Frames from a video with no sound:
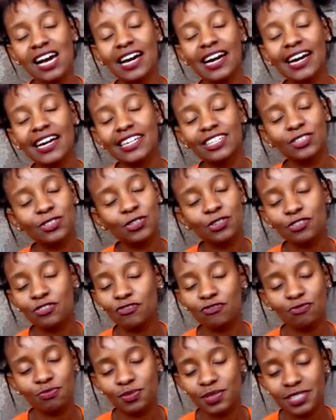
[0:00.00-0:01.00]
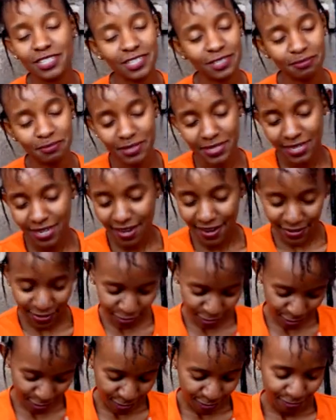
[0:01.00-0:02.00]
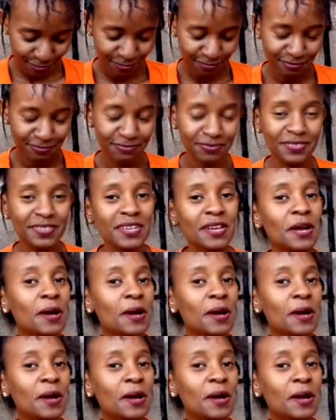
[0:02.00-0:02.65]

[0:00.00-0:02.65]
I know you've missed me, I know.